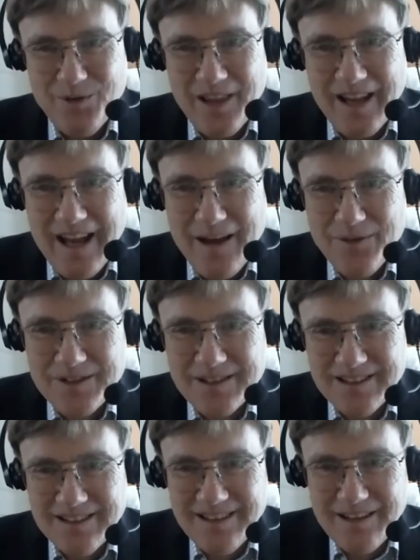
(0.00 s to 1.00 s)
where
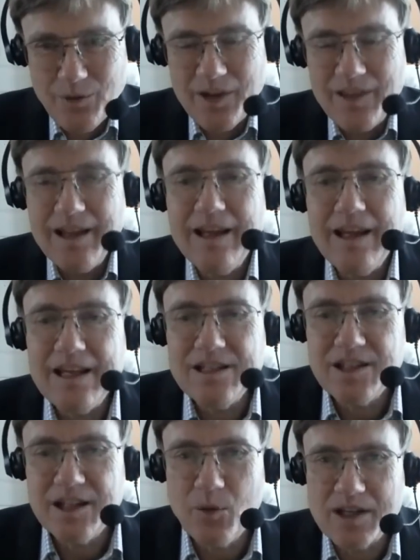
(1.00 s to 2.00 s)
the
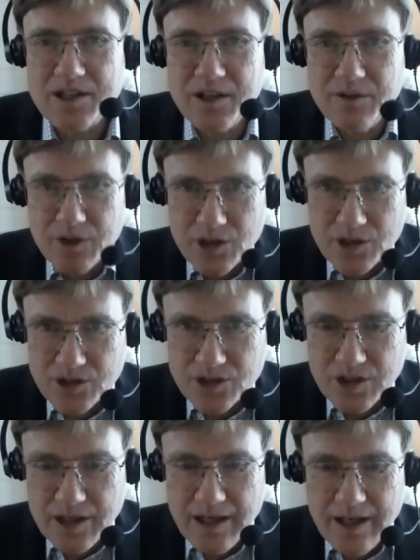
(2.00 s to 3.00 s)
East and the West
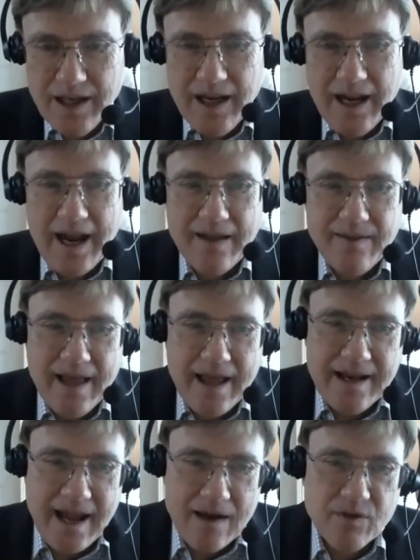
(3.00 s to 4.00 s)
converge. And
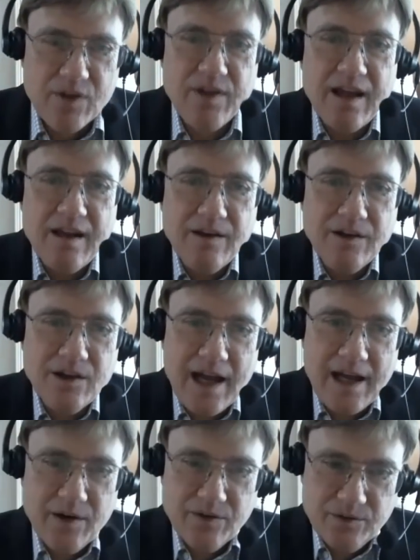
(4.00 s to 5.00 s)
then everything
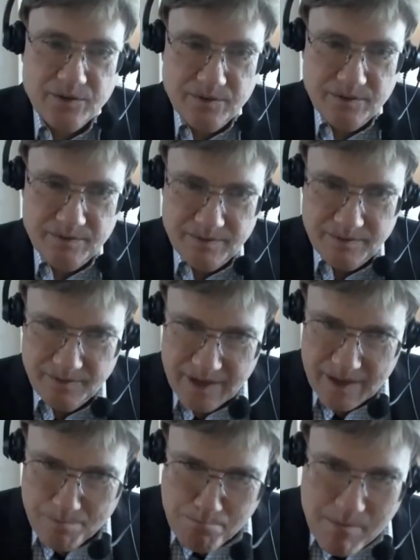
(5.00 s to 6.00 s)
kind of
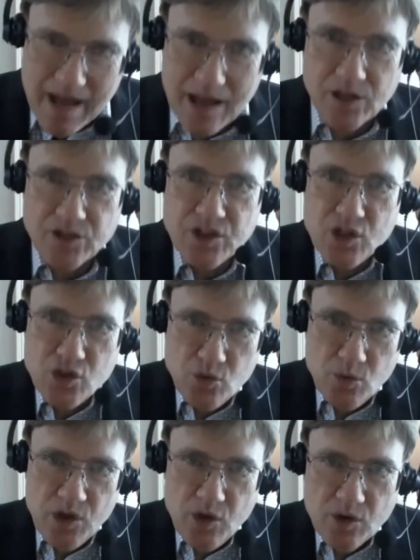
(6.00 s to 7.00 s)
melds
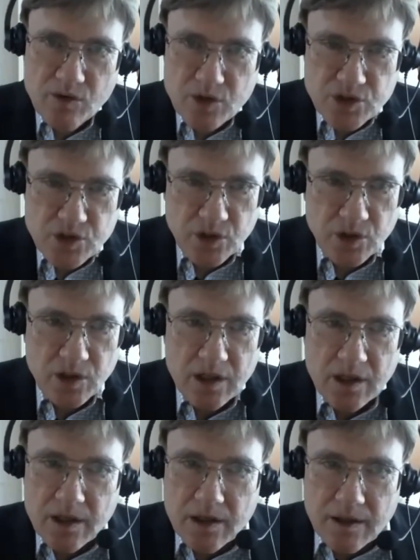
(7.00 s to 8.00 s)
into a universal
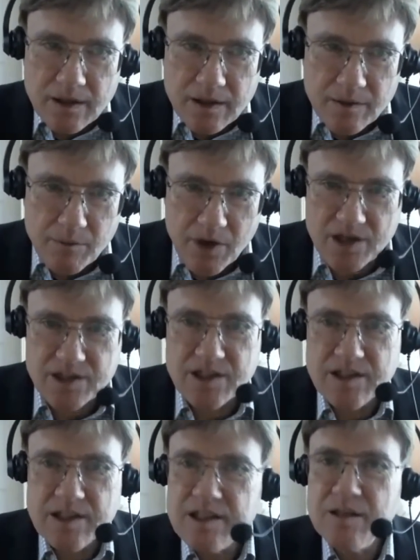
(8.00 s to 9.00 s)

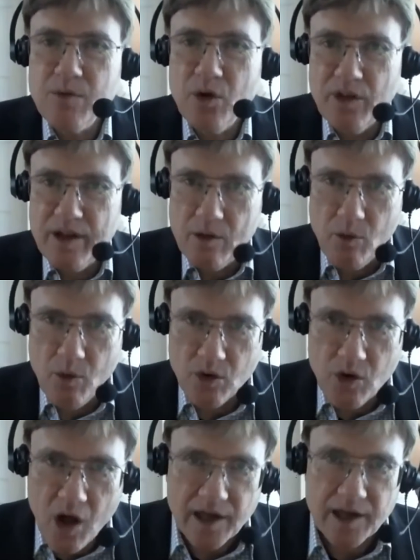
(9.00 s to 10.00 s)
Marxist system, only they won't
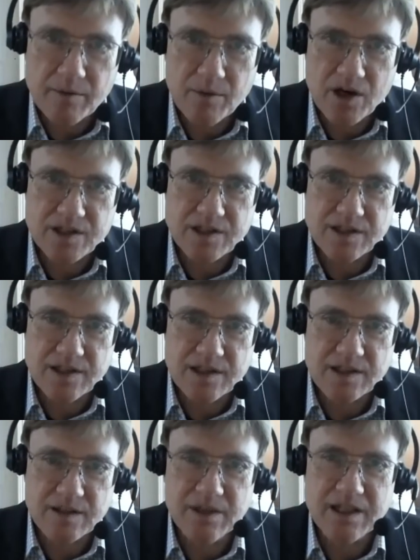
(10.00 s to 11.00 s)
call it a Marxist
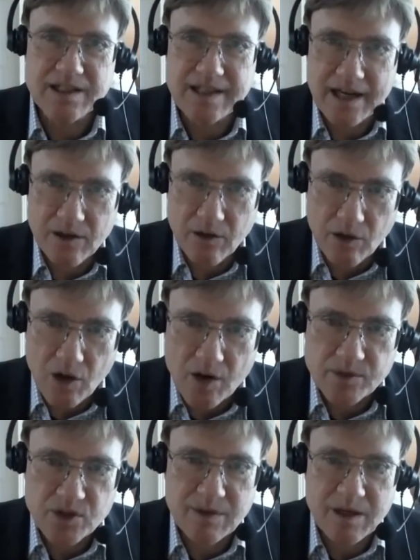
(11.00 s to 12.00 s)
system because that'll
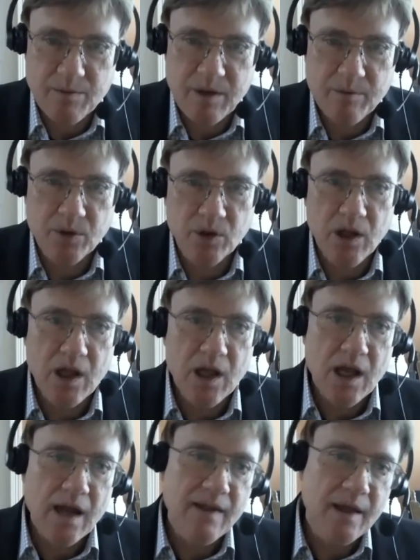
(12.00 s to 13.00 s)
alarm too many people.
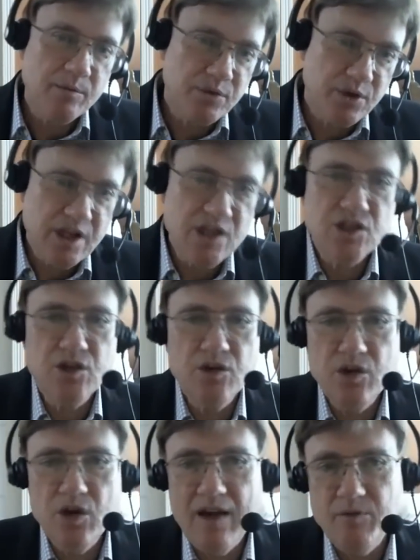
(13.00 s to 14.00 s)
And then pretty
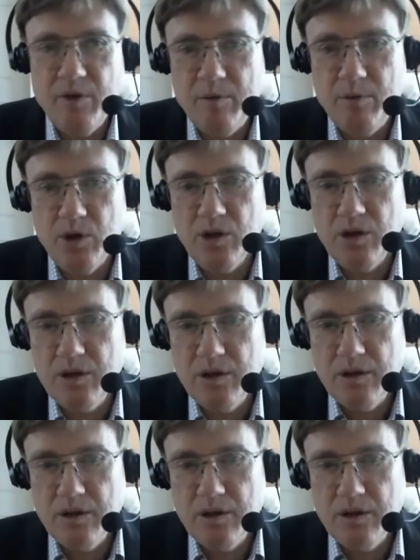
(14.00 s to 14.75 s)
soon you have people,